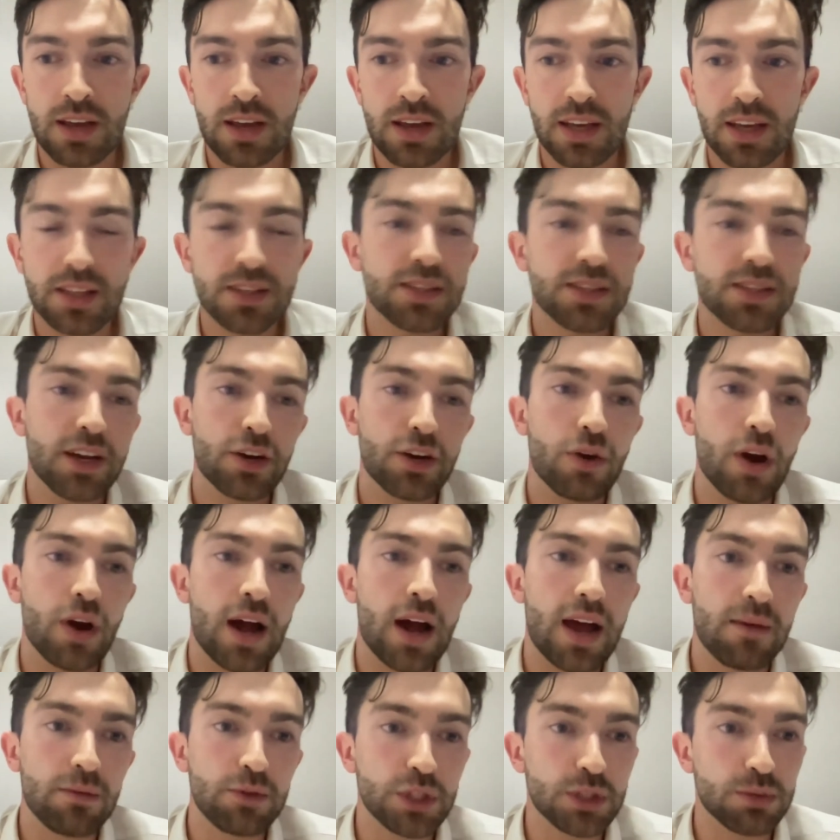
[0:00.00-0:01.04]
Insight
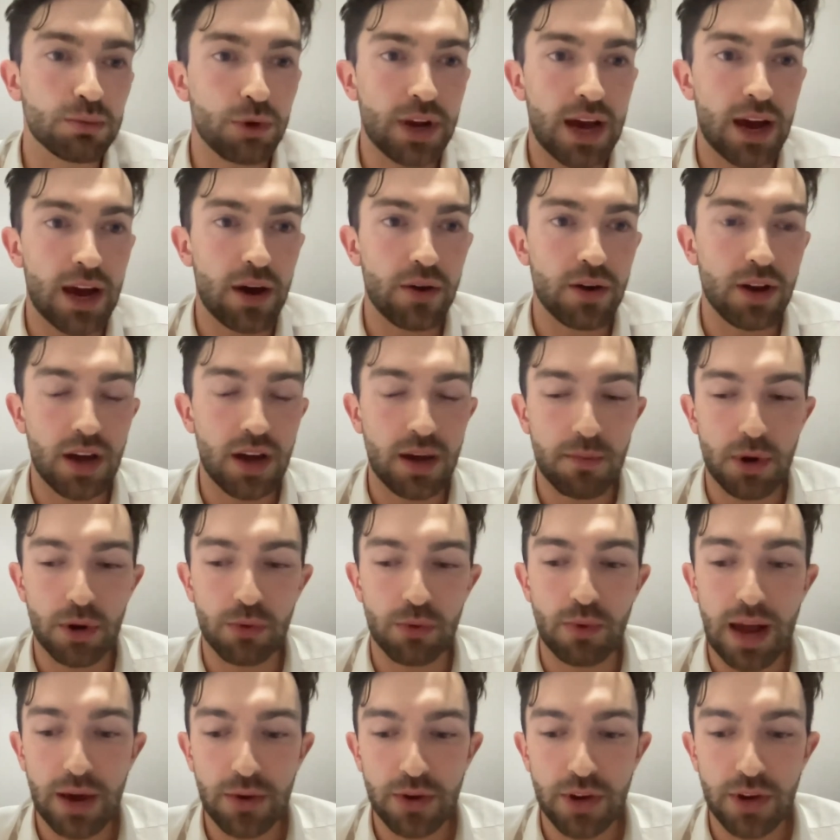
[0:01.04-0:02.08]
Crime just put out a
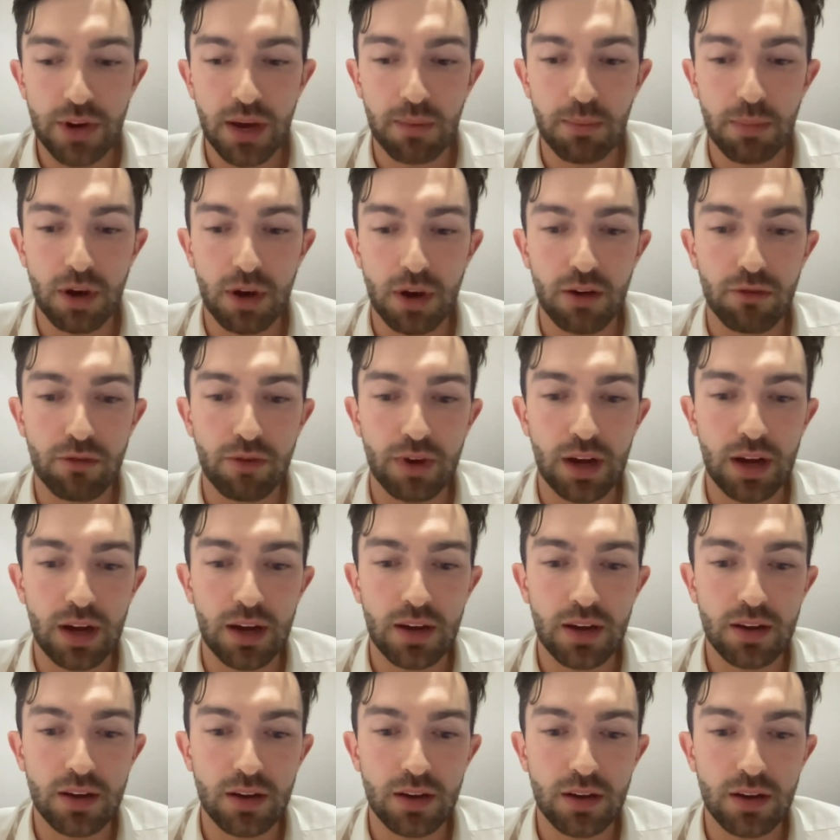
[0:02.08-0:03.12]
roundup
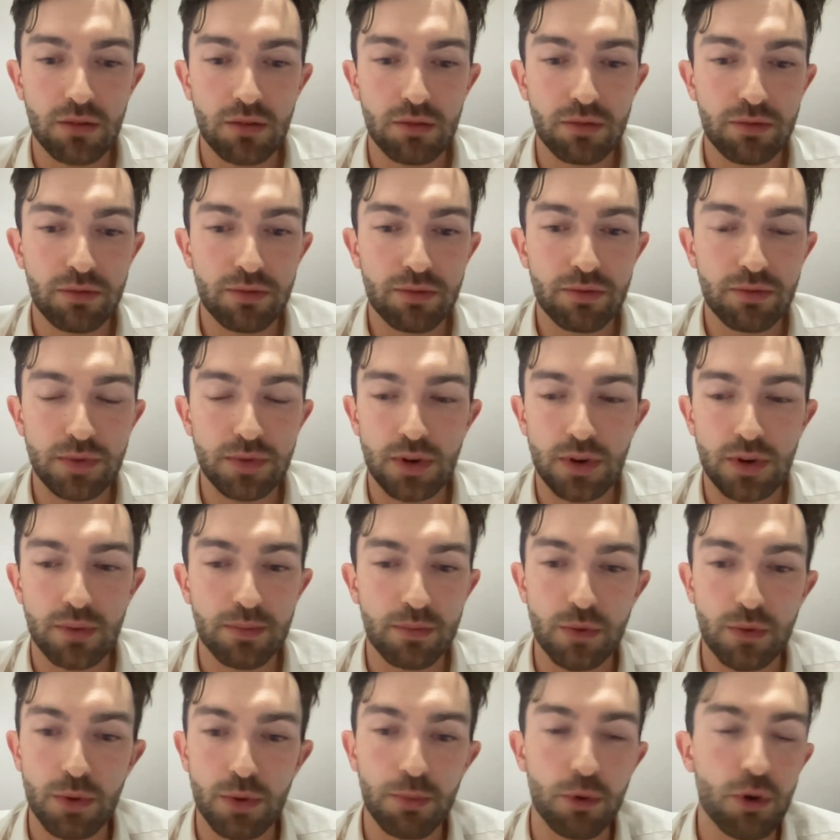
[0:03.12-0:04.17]
of
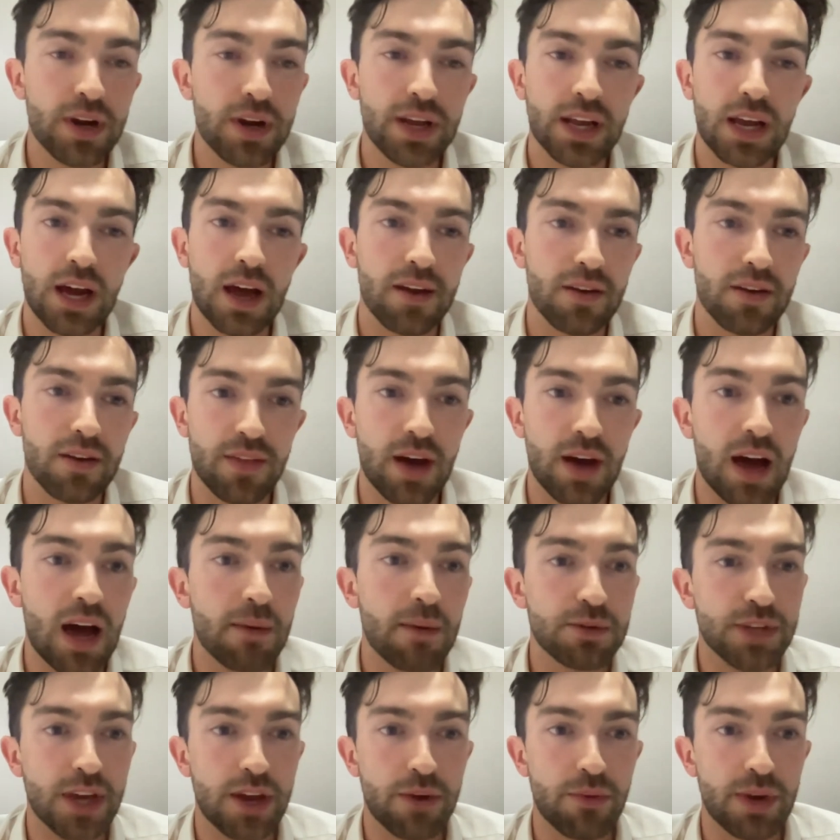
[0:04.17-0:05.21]
reporting on the
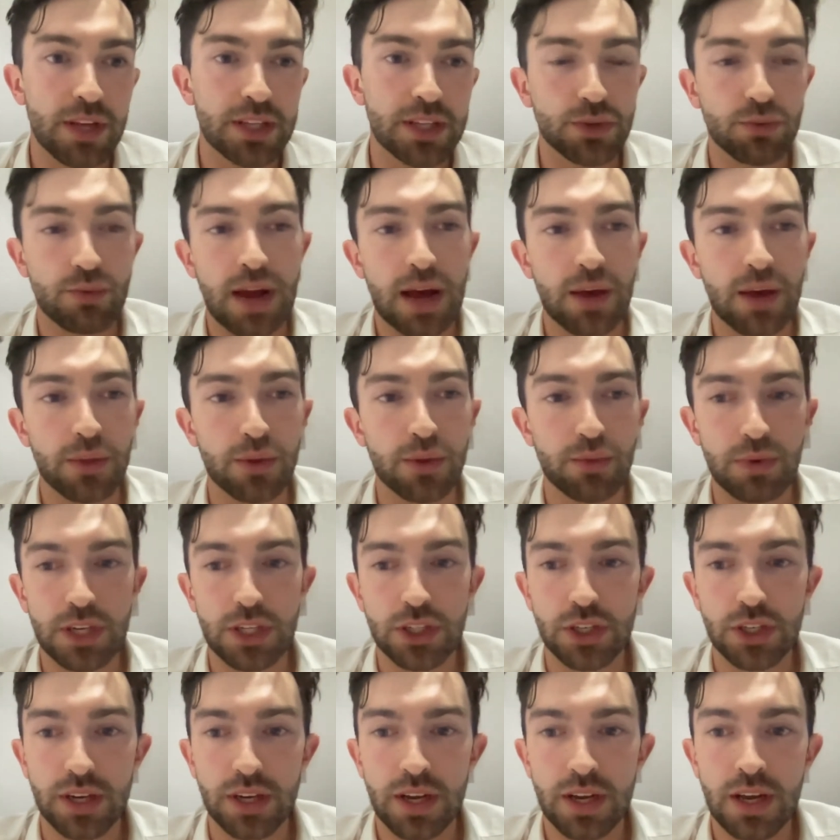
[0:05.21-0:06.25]
homicide rates around the
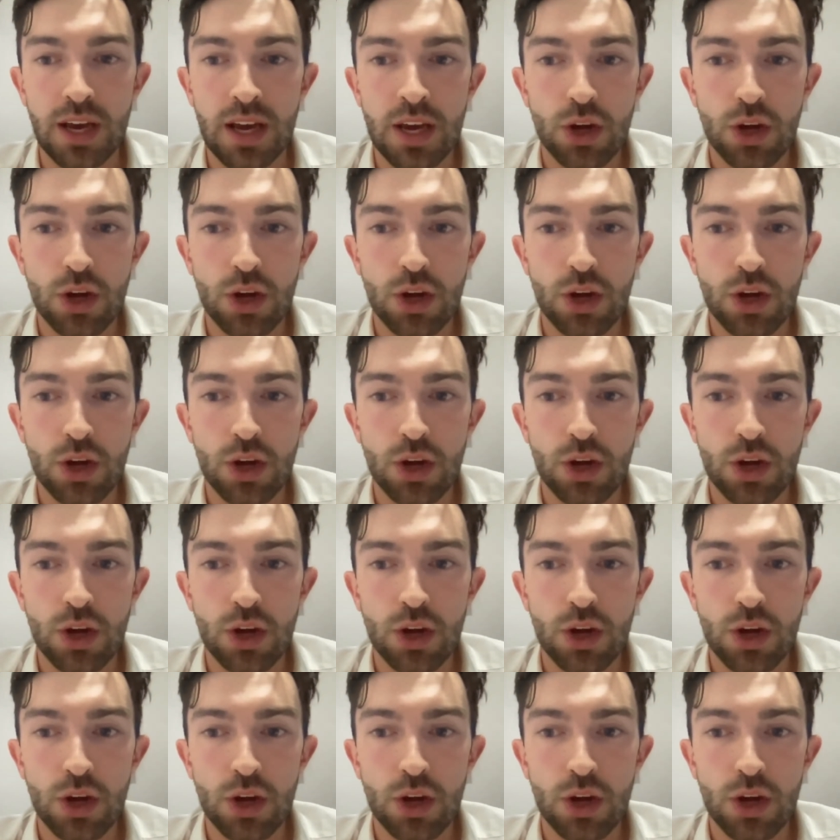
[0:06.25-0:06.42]
region.